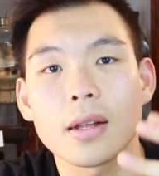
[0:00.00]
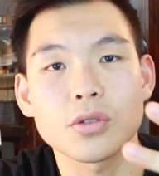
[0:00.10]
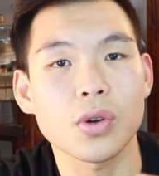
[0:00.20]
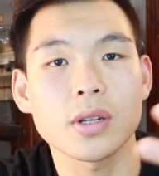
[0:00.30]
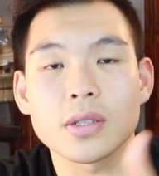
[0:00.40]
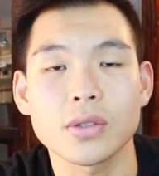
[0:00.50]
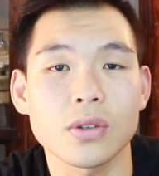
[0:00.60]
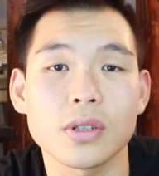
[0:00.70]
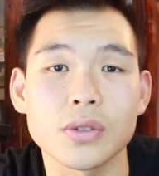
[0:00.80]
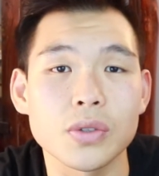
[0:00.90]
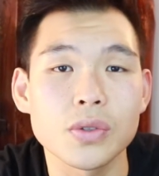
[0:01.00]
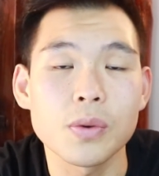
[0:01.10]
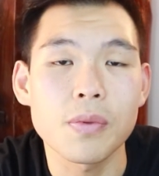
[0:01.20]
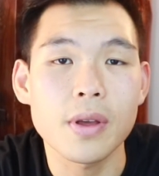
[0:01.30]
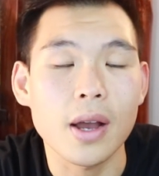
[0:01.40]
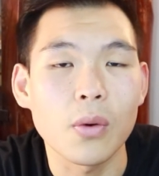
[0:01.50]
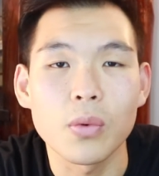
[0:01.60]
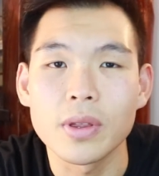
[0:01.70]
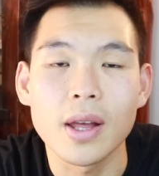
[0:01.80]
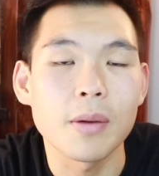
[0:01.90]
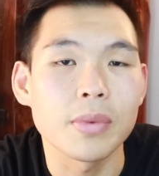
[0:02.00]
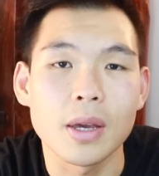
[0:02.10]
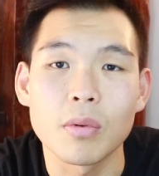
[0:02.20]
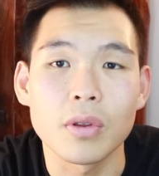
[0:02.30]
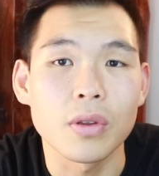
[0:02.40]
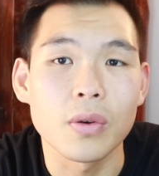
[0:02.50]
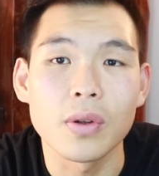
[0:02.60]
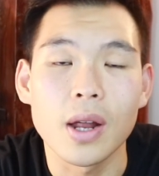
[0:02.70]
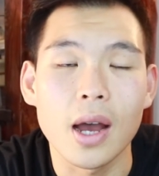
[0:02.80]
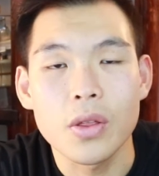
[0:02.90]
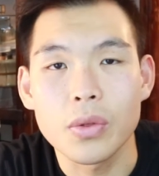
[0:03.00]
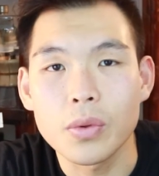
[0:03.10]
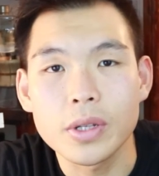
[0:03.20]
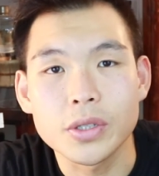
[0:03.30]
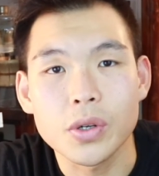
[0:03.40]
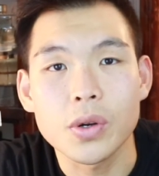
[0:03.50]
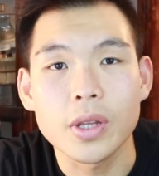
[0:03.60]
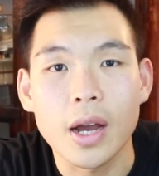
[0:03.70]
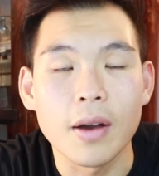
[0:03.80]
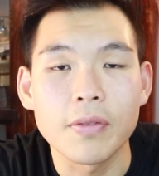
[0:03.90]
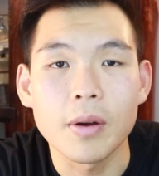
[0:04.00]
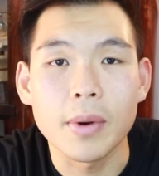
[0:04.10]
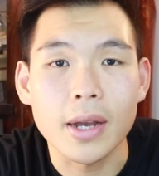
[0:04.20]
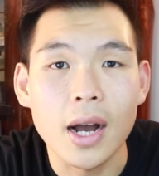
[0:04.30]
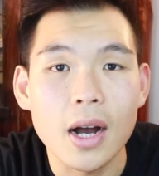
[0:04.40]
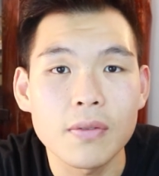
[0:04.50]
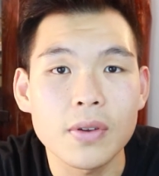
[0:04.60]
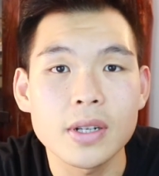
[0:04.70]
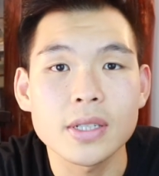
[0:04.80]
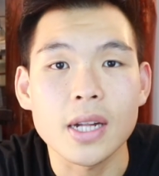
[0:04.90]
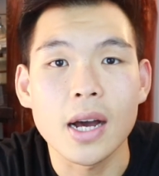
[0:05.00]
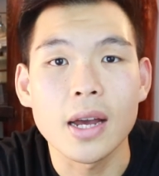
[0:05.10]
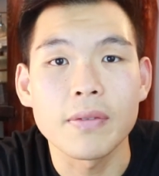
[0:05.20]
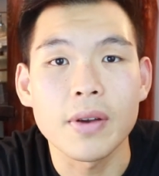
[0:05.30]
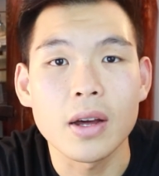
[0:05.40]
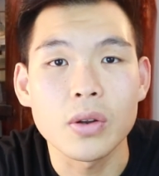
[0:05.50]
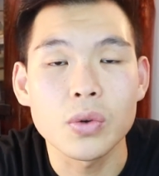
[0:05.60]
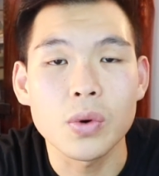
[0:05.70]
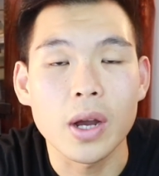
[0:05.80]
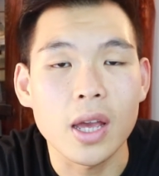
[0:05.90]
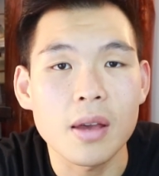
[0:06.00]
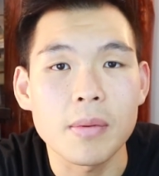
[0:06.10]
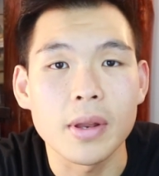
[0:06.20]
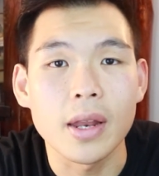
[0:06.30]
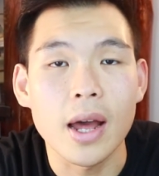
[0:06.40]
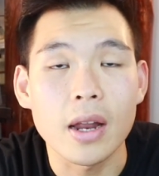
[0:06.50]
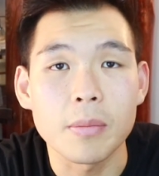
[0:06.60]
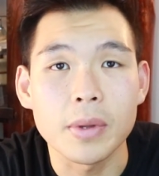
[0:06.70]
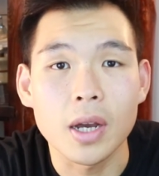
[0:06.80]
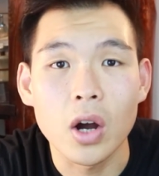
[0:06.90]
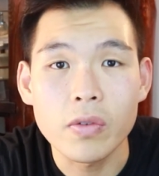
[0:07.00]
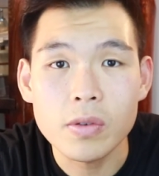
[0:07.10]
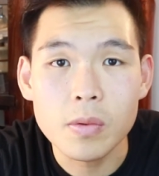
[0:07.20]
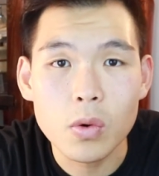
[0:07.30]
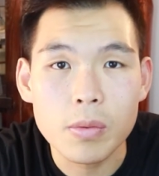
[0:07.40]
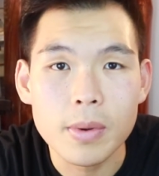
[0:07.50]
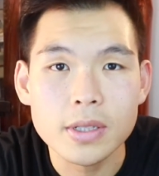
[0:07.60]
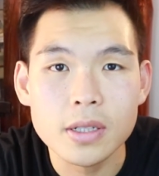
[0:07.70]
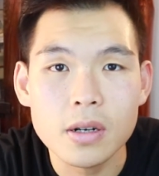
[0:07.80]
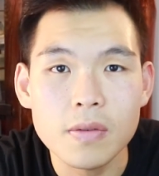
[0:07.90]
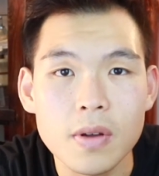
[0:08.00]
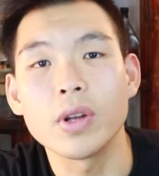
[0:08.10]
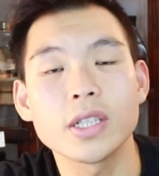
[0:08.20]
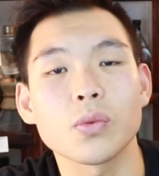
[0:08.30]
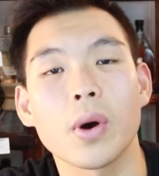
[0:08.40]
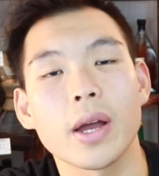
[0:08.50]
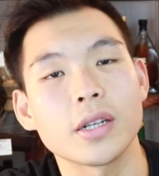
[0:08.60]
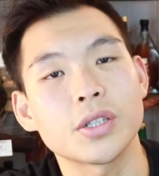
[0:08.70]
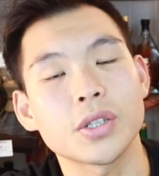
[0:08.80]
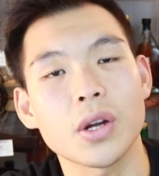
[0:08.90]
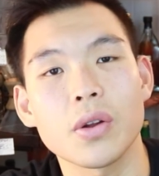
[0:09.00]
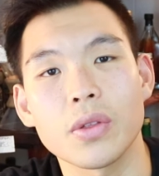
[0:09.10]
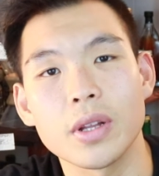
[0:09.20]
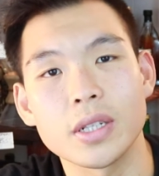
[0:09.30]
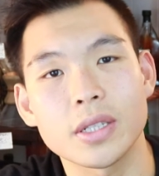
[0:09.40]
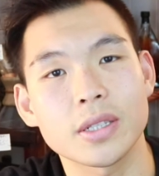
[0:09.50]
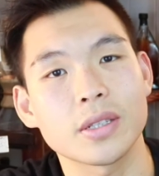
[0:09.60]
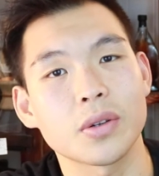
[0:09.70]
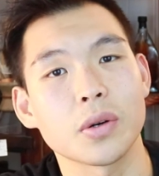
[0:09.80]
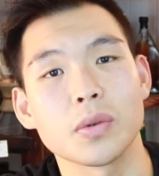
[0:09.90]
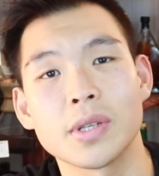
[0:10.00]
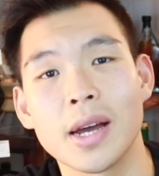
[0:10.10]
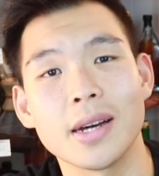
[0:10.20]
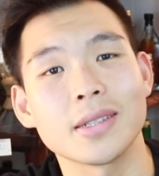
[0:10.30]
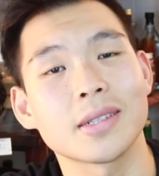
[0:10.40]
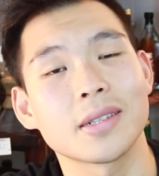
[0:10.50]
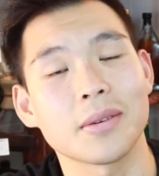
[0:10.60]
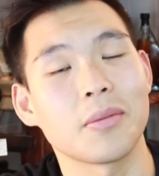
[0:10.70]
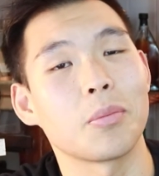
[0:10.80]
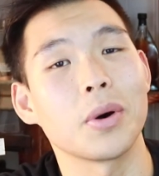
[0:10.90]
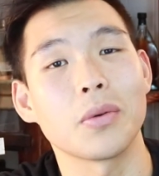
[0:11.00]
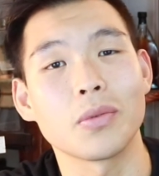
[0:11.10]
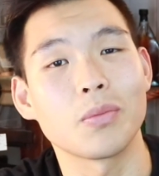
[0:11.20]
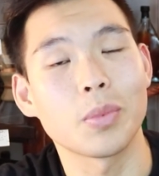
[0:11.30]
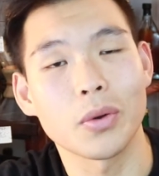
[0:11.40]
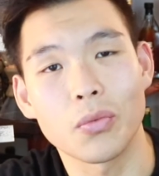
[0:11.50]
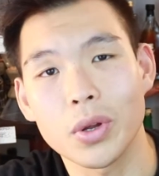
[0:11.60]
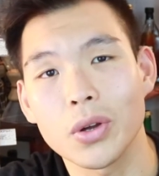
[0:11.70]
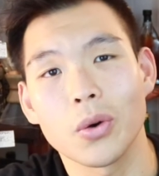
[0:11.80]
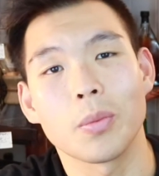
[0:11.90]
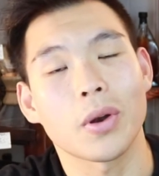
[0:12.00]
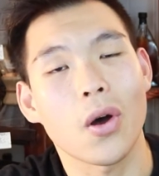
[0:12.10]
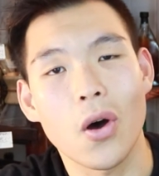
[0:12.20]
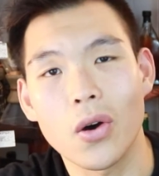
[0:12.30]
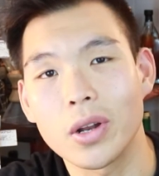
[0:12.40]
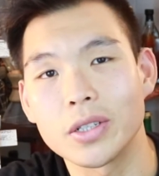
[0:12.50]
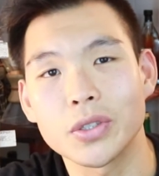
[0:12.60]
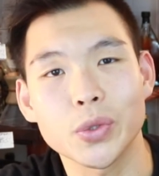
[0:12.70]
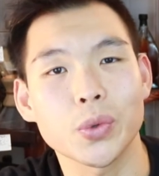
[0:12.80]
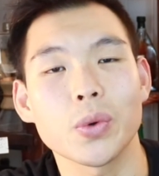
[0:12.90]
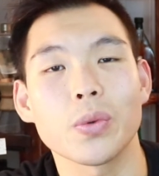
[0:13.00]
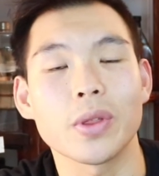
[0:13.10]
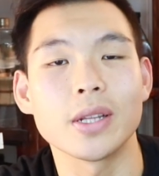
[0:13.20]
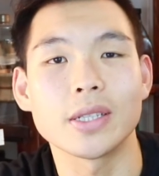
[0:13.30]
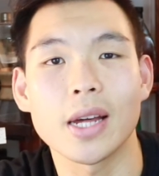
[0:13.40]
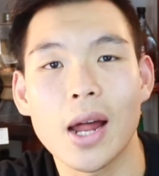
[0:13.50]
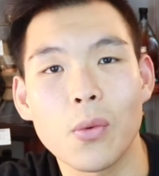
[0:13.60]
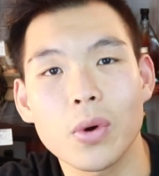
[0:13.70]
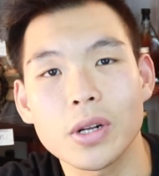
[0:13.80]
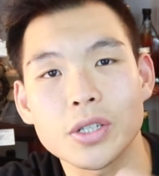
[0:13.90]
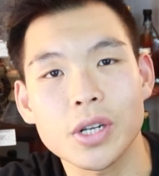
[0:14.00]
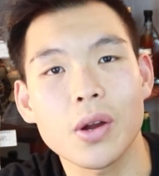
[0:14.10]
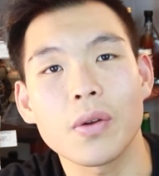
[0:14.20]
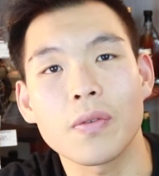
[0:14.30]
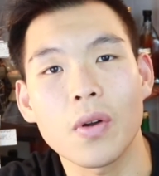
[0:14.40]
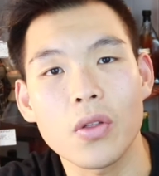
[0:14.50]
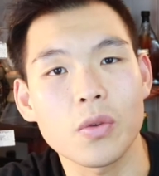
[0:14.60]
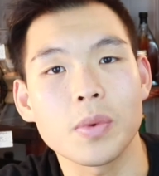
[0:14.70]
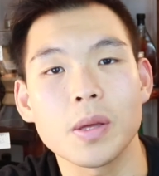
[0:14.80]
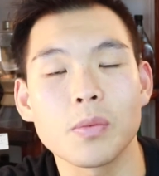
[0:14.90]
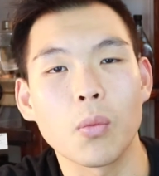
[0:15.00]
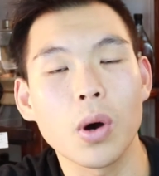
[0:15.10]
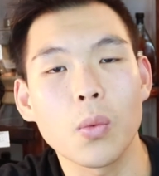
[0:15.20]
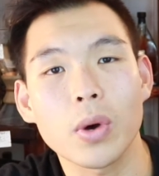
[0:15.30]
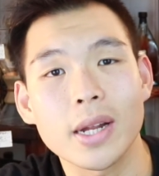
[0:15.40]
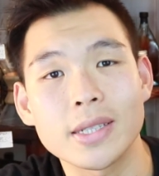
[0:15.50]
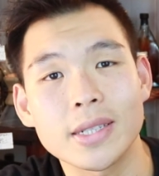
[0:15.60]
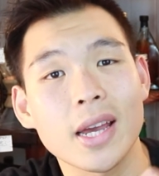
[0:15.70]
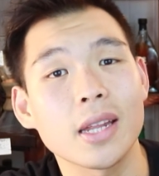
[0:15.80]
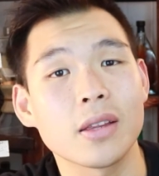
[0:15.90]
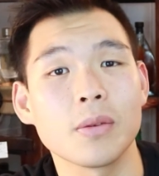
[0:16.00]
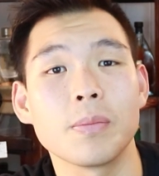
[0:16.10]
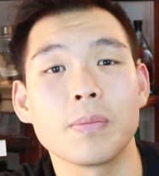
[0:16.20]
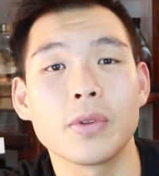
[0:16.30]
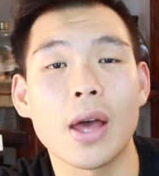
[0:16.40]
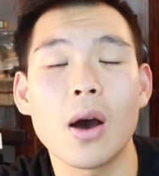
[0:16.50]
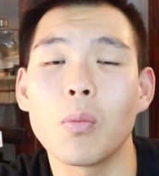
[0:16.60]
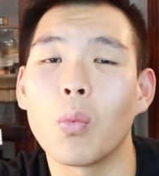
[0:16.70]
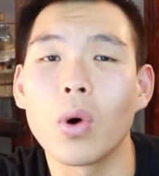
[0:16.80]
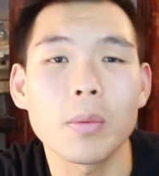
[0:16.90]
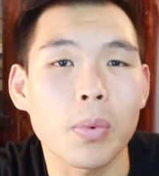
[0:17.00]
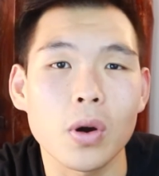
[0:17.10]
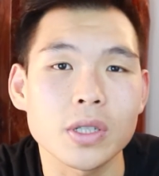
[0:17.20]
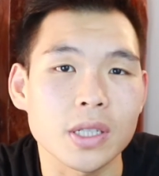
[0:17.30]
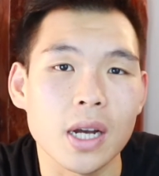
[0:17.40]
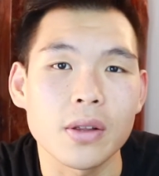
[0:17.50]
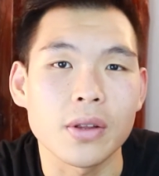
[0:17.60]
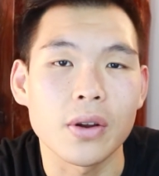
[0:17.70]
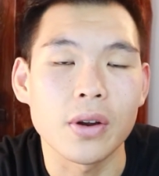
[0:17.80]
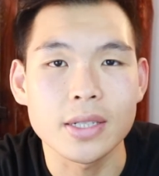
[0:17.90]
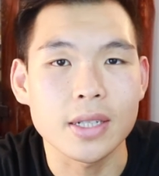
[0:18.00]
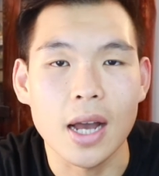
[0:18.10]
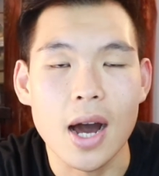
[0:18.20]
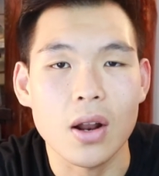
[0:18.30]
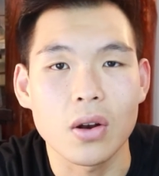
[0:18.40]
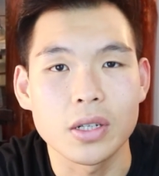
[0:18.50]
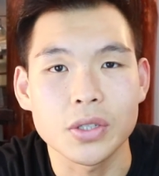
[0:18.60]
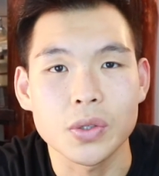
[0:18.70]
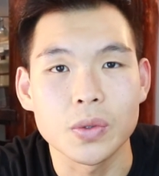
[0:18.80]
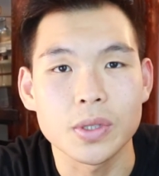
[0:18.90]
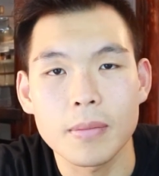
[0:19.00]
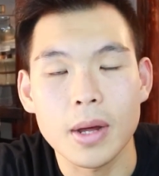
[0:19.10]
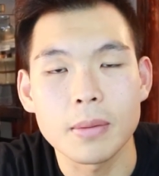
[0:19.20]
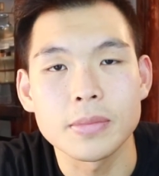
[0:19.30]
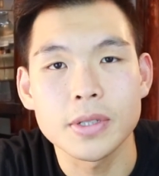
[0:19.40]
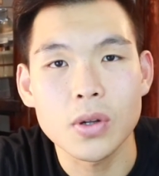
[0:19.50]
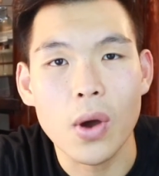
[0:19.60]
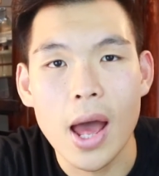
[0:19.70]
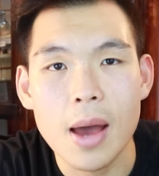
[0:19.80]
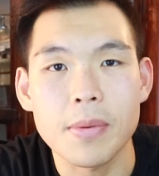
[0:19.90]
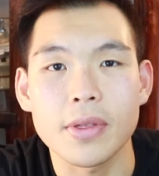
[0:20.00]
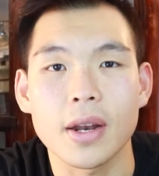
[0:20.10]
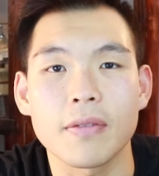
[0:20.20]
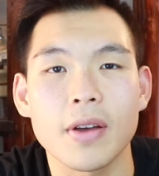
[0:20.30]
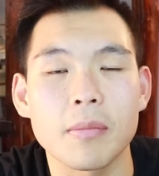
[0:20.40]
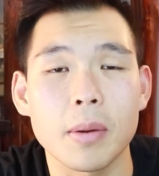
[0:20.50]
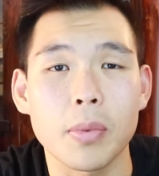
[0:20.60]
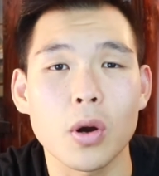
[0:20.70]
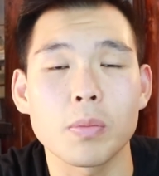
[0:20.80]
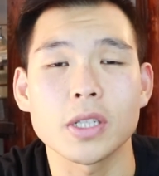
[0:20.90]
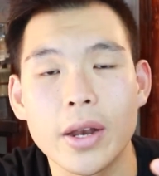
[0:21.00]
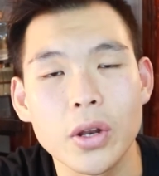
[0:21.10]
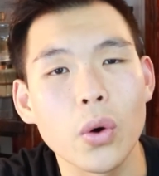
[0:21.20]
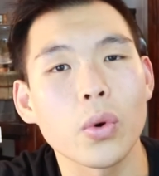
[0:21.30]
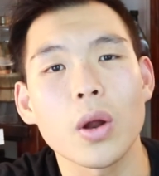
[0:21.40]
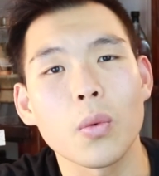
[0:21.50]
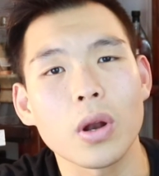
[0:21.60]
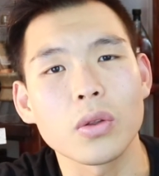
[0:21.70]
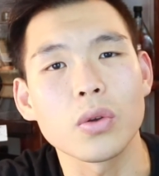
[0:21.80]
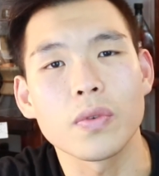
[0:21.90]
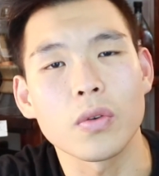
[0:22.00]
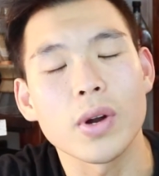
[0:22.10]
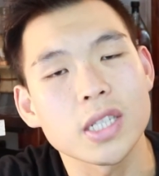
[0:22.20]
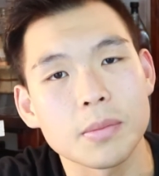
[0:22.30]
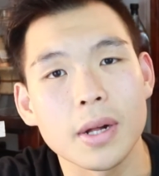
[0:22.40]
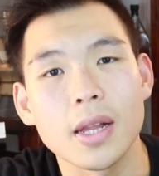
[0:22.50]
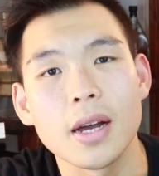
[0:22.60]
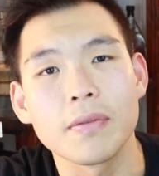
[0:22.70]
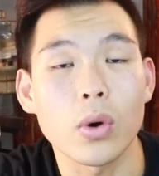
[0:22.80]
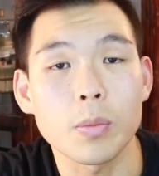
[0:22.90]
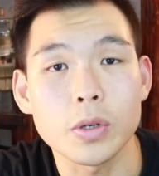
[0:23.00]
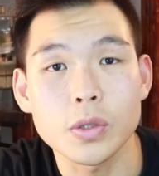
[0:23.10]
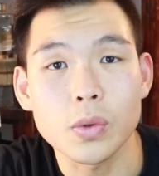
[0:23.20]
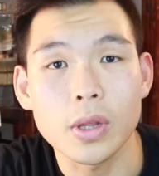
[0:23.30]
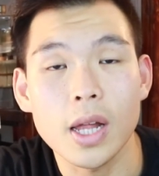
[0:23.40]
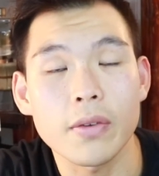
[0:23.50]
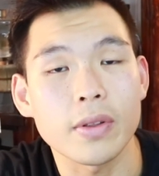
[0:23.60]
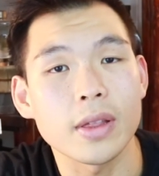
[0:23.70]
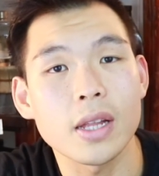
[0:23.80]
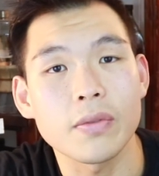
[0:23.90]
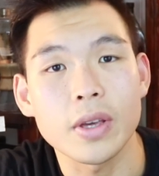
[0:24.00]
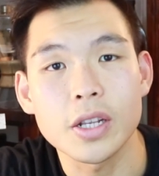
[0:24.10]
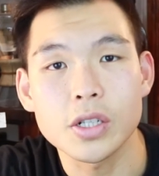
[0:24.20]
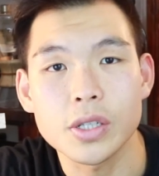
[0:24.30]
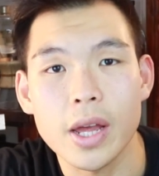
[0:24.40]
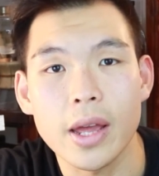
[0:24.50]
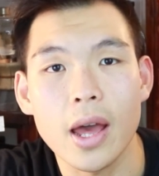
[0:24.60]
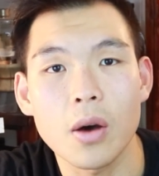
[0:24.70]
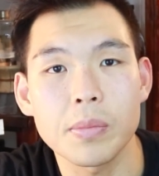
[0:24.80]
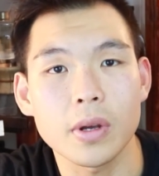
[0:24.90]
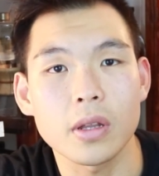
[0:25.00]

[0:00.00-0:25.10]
trying to start this YouTube thing, I would not be able to do it. Through this journey, I found my confidence, I found who I am and how to be comfortable with myself. The reason why I share this grotesque but real but honest truth is that I want to share it for other people. I want what I say to help one person out there. That's the God honest truth. I'm so happy that I found my purpose. I know what I want to do for the rest of my life. I want to pursue a life and live each day helping